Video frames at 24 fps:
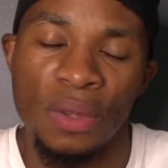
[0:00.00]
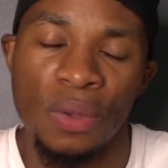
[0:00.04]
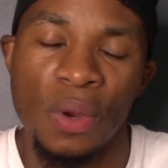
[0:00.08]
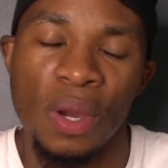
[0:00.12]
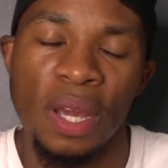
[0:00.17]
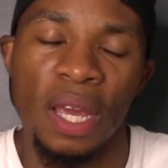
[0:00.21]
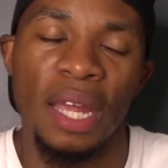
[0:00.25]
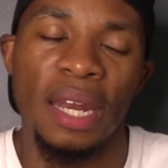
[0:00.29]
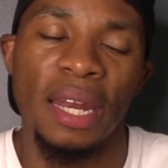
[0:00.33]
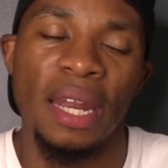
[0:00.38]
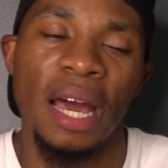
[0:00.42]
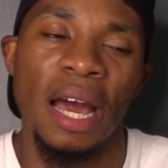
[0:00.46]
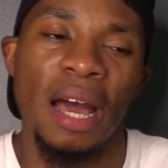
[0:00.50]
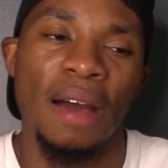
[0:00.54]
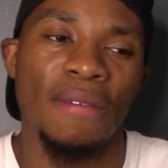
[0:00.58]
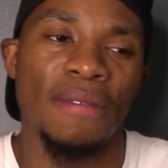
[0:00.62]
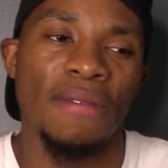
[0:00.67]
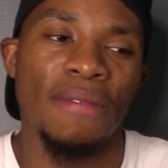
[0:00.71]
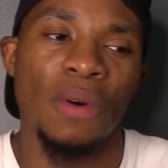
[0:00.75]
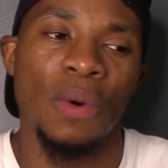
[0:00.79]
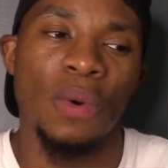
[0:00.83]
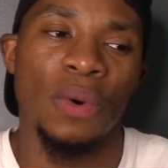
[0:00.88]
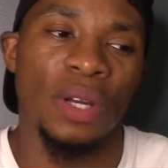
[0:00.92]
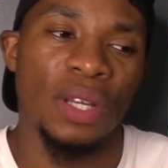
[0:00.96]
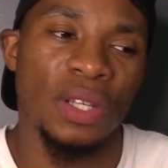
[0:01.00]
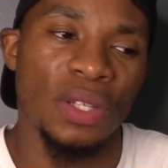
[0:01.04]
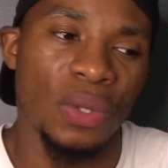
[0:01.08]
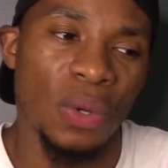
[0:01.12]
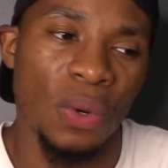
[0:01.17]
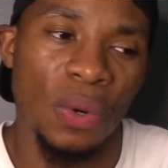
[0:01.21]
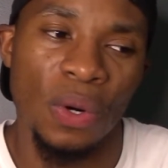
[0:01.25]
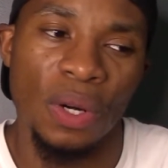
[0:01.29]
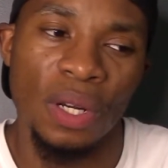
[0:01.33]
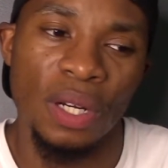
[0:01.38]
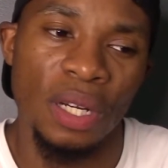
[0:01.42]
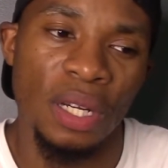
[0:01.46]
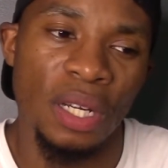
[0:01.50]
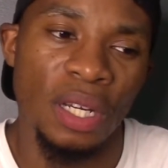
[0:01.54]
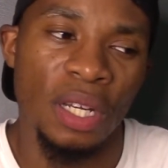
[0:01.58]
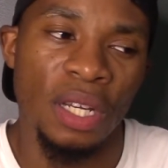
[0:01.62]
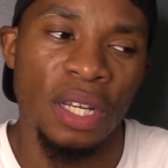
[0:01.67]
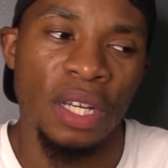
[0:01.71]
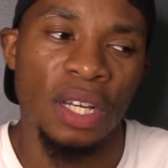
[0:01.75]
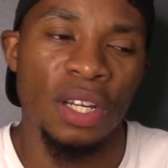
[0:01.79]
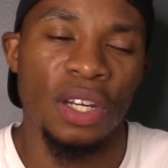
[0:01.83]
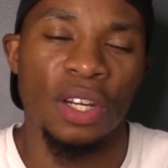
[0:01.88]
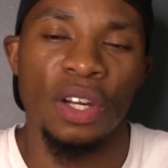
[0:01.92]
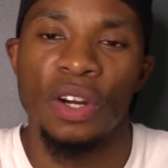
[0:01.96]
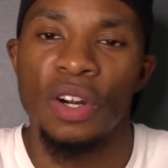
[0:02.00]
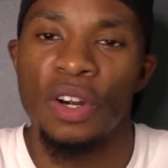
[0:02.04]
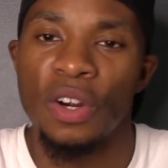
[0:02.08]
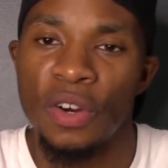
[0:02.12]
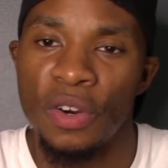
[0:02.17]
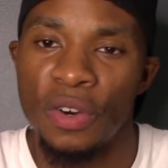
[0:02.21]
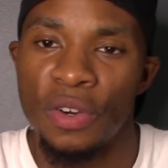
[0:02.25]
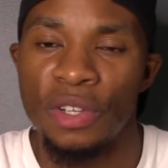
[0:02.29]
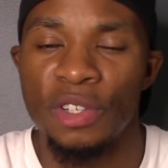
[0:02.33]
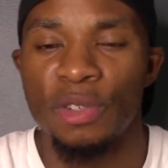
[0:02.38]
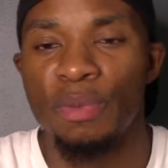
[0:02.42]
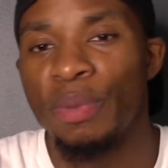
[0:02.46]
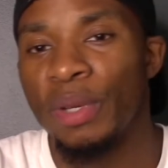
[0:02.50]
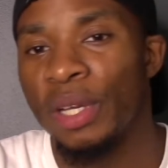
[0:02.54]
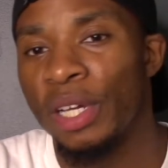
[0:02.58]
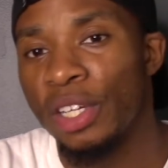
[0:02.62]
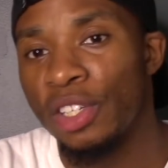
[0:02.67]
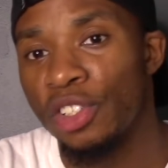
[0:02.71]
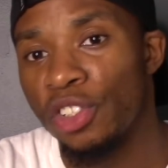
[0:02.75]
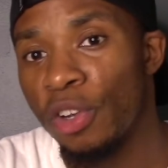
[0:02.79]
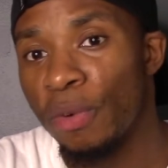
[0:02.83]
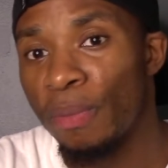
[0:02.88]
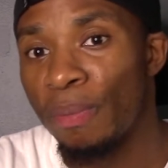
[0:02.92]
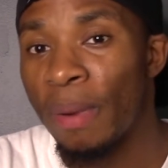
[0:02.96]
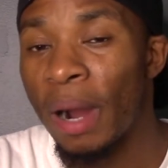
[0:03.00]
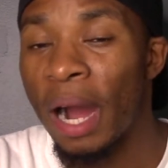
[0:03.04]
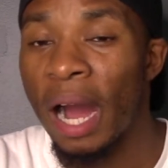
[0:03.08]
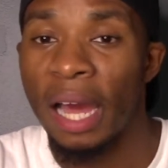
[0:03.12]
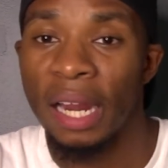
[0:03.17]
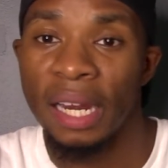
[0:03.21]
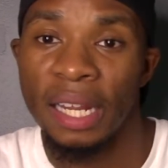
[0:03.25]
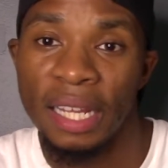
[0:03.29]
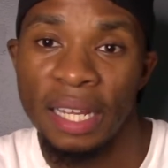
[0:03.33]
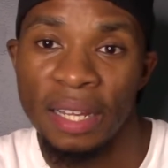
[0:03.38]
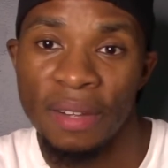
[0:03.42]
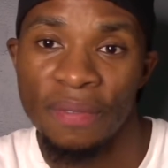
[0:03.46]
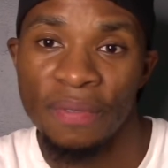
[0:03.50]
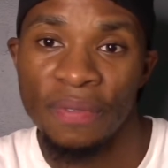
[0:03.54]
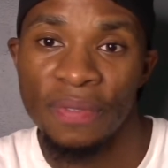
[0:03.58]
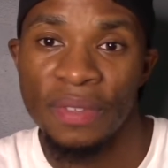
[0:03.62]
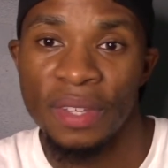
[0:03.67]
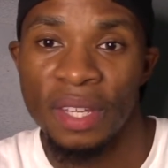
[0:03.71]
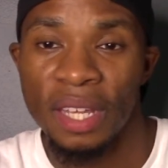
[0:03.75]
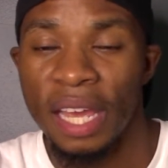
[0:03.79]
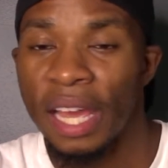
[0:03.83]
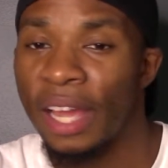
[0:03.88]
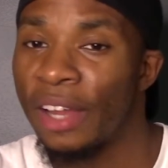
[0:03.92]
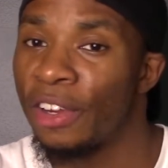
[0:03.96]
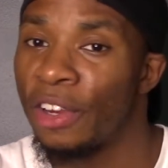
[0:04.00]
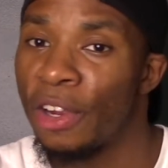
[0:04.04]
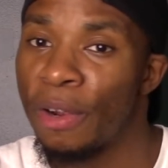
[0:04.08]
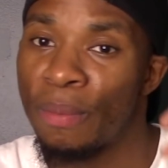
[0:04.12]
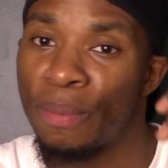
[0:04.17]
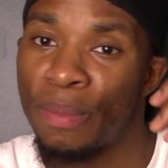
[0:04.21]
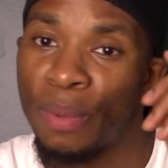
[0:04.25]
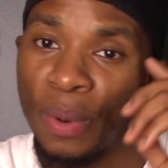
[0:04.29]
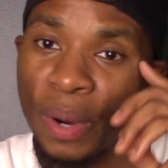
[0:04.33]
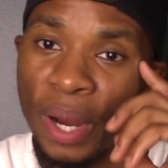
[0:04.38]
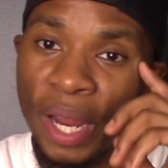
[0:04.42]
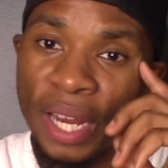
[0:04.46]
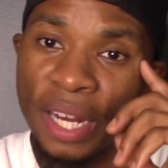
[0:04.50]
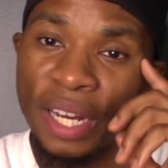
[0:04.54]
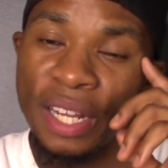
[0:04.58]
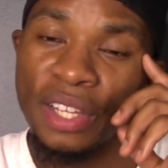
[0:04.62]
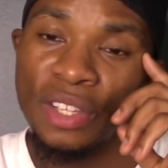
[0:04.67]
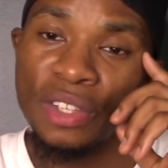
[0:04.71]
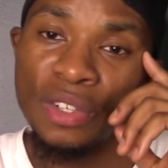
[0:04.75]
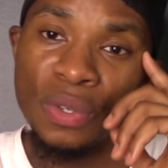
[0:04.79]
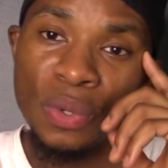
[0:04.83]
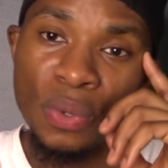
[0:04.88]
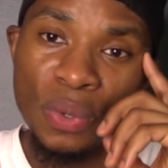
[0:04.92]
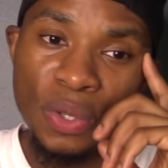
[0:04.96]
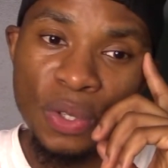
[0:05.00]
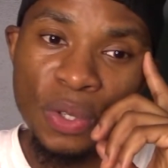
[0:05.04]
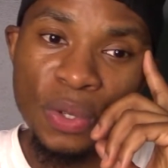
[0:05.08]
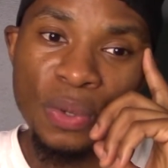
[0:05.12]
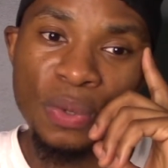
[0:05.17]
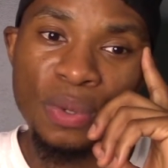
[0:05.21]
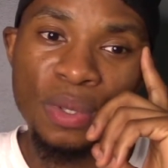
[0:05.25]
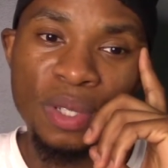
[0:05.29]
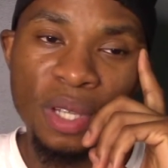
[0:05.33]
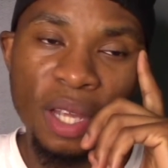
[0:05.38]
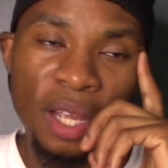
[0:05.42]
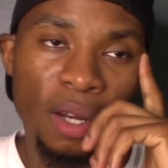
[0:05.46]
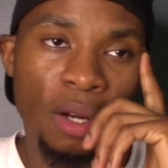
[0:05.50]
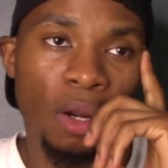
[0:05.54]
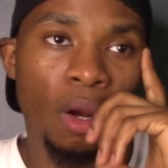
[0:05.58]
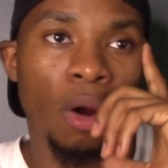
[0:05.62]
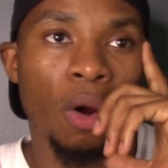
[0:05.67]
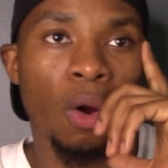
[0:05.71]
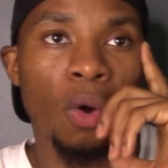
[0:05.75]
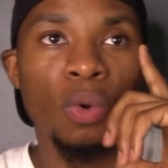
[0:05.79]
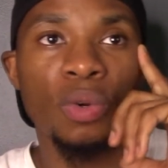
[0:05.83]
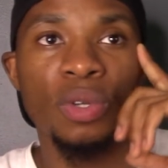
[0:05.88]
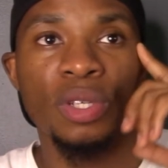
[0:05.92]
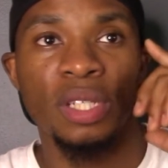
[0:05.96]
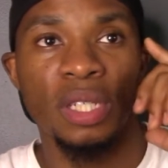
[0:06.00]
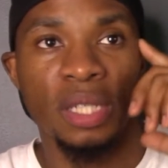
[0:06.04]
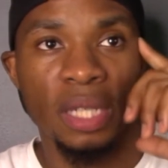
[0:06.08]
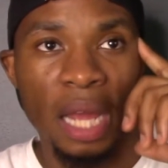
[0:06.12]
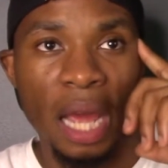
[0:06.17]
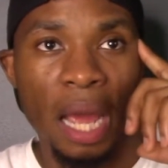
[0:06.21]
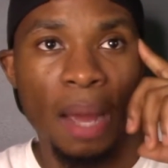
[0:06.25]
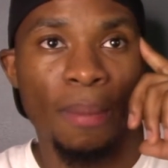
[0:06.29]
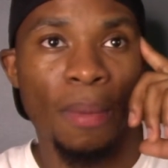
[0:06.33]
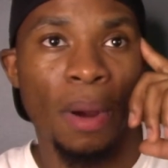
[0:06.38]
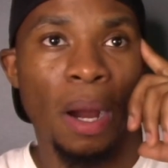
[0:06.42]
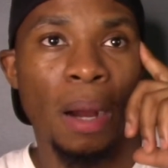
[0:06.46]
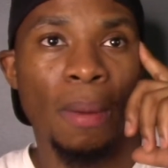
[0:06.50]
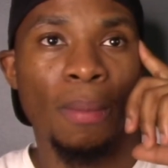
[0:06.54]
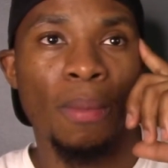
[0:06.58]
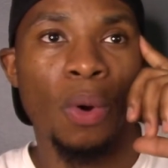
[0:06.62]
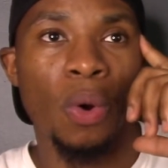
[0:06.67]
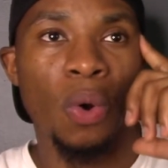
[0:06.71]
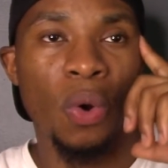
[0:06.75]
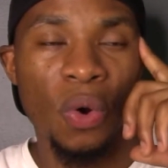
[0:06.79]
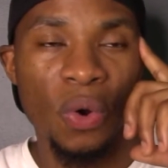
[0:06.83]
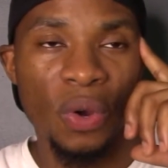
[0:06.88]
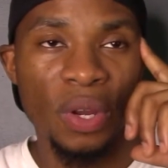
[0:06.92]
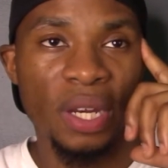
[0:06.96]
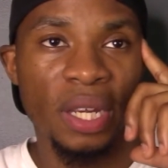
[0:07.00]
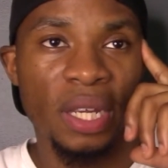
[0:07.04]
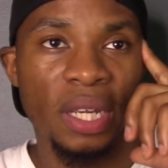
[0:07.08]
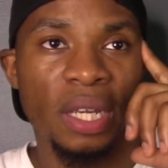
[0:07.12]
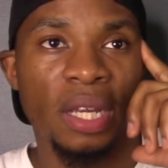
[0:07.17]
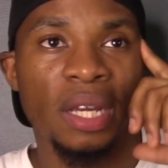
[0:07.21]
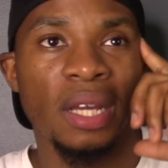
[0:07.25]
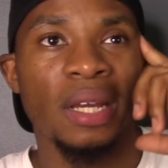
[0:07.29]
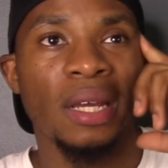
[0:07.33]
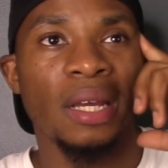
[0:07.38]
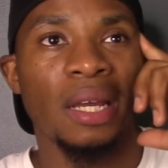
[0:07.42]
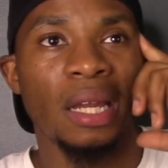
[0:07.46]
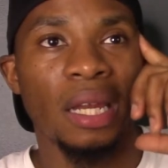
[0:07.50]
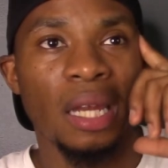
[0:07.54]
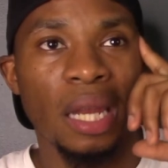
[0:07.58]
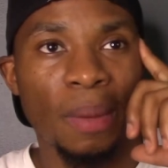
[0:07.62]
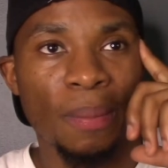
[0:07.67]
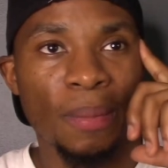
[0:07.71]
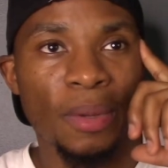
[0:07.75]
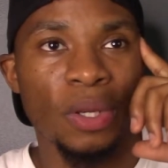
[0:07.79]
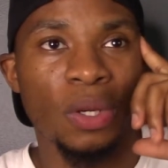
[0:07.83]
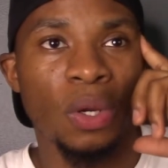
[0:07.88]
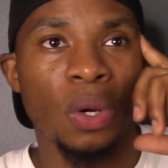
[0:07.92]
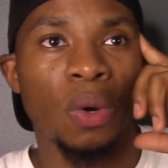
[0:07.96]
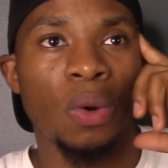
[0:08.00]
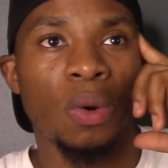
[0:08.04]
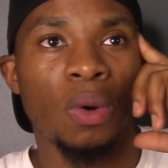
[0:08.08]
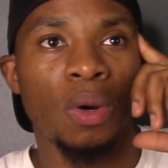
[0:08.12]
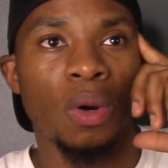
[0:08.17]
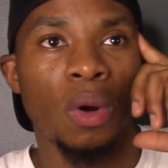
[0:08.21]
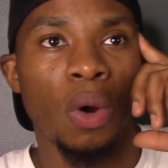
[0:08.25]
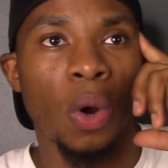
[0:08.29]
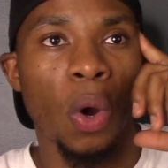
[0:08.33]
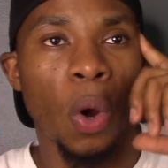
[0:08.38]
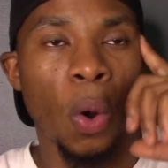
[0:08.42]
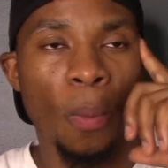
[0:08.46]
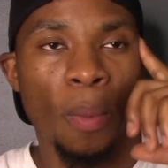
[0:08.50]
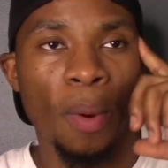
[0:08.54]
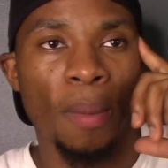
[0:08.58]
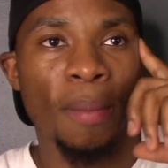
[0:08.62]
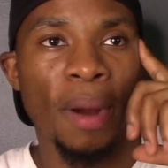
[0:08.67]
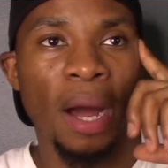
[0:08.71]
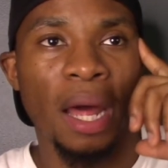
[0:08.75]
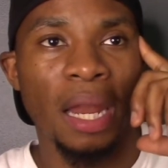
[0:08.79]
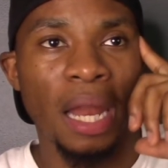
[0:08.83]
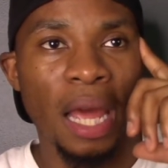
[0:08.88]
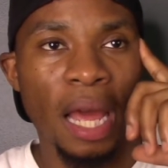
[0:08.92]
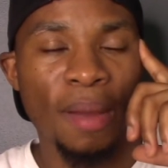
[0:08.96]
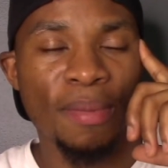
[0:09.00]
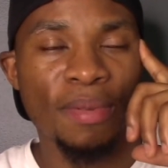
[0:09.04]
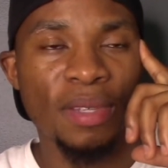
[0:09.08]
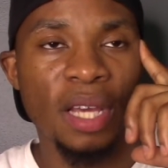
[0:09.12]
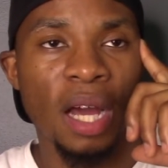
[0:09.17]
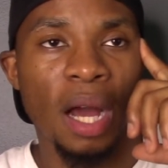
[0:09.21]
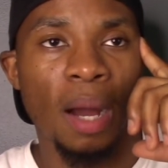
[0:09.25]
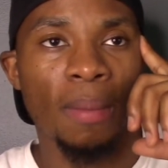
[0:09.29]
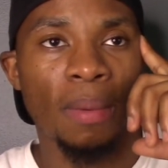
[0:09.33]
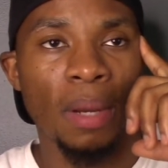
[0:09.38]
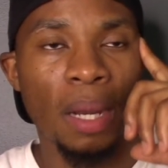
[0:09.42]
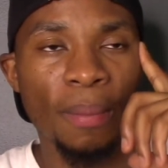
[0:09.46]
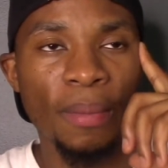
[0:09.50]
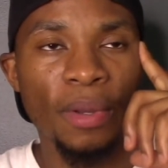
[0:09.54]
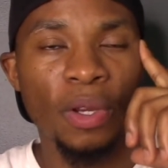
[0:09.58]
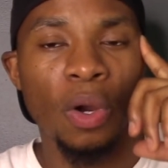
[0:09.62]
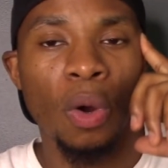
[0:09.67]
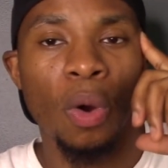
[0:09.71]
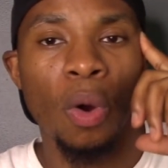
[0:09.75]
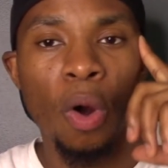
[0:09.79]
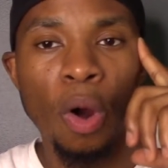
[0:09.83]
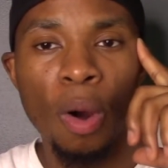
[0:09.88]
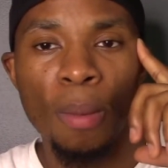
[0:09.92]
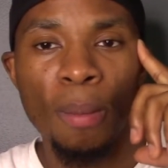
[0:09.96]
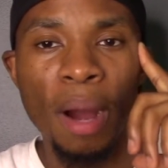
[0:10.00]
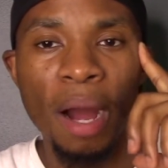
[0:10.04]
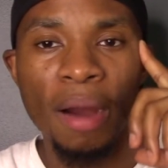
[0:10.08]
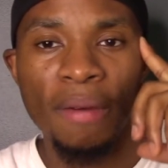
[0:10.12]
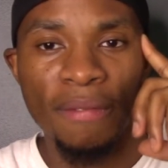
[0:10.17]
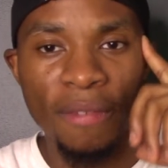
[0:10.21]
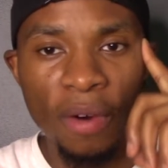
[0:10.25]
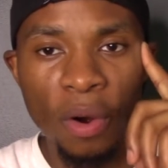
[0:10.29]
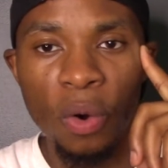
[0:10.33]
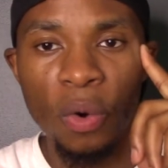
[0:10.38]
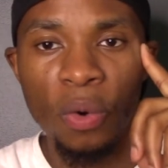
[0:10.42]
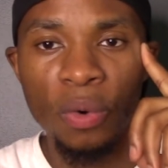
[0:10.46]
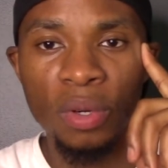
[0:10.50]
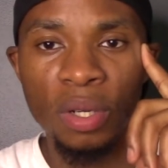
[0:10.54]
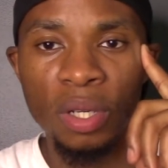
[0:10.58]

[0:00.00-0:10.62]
You cannot focus on the urge, because your body and your brain is used to you saying, oh snap, I'm horny, let me go open my laptop, let me go on my phone